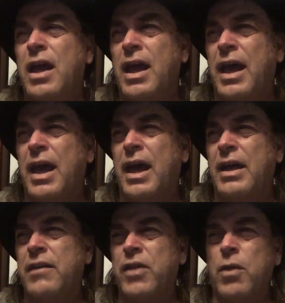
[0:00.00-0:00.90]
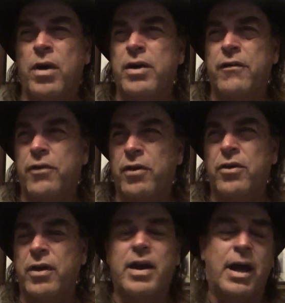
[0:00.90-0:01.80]
And if they wanted to
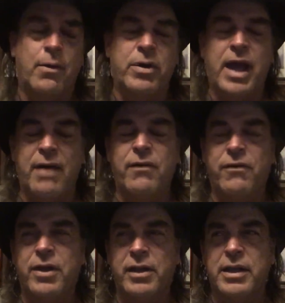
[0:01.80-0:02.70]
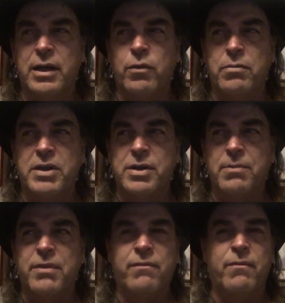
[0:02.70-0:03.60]
further it, I would have a feeling it would be
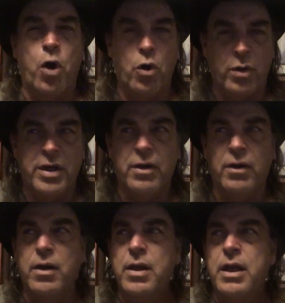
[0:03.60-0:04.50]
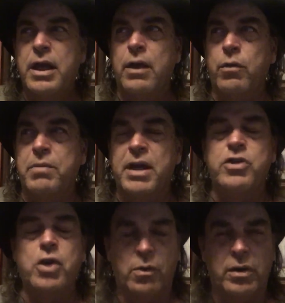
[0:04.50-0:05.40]
something hokier. It would be
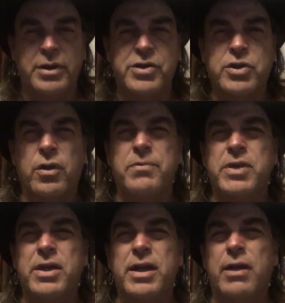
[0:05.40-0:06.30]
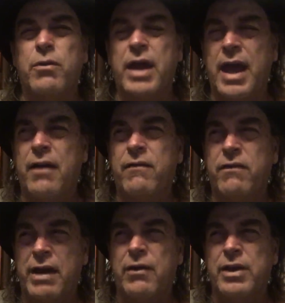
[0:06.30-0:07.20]
totally scripted, and it would have
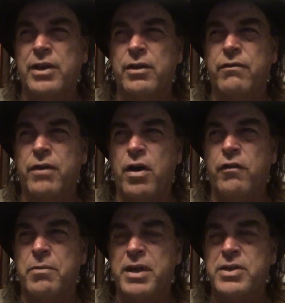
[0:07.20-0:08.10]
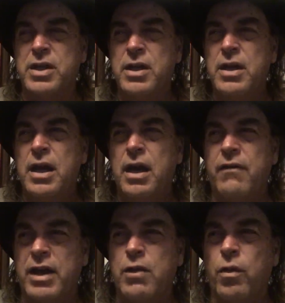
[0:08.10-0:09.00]
very little involvement
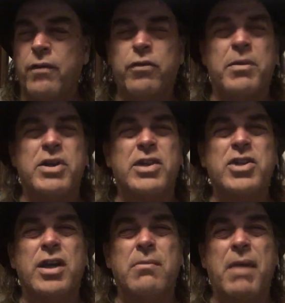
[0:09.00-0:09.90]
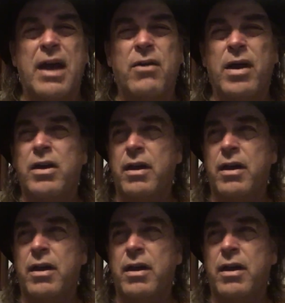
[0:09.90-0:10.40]
of anyone from a Dutch hunting background.